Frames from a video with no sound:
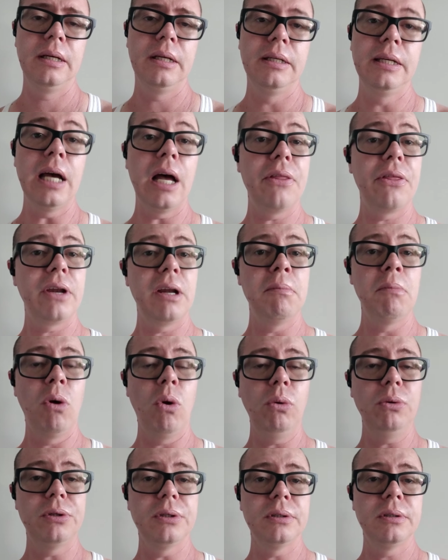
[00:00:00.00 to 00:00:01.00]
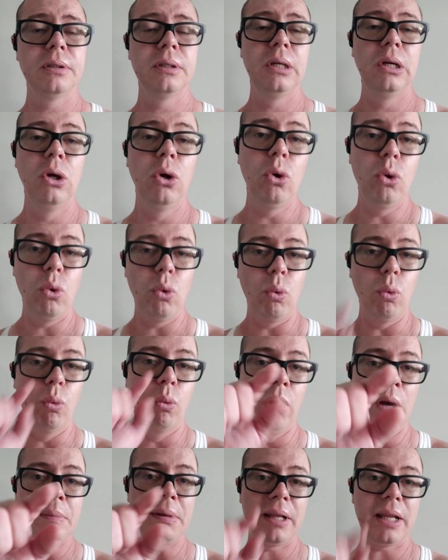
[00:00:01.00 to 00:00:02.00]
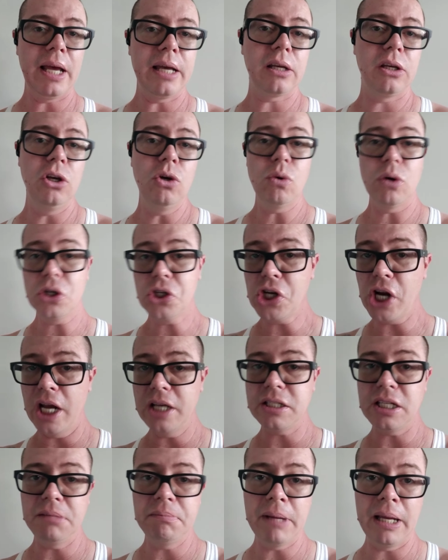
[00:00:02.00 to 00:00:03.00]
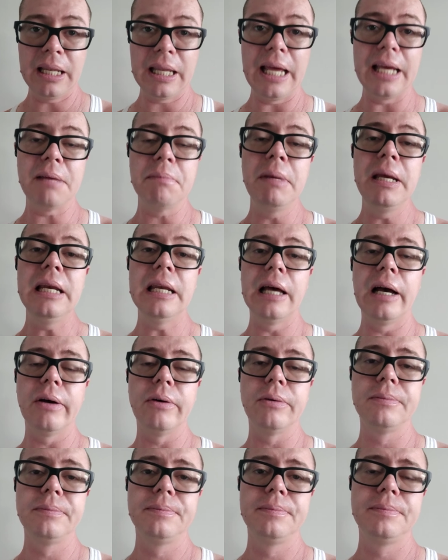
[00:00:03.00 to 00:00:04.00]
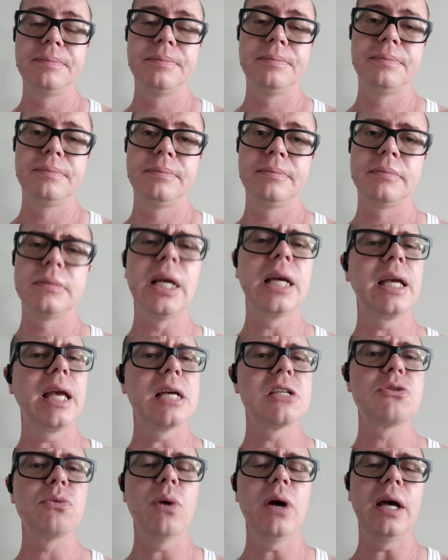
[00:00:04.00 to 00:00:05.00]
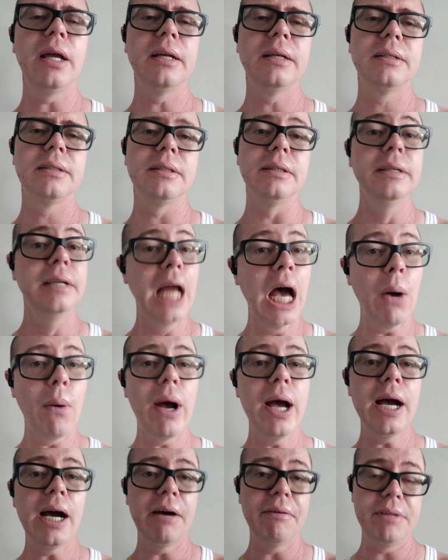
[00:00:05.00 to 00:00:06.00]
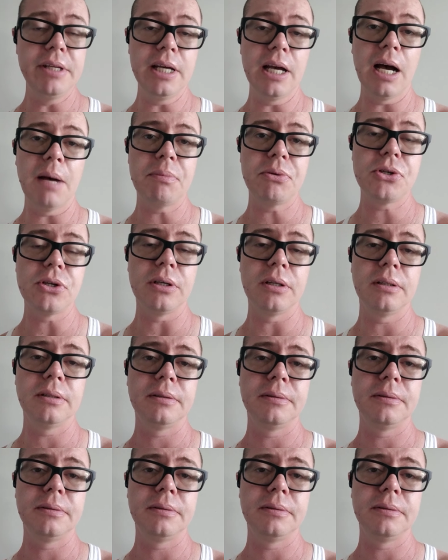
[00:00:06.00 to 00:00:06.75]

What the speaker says: Now that I'm older, women like you are chasing men like me now. And guess what? Now I have the option.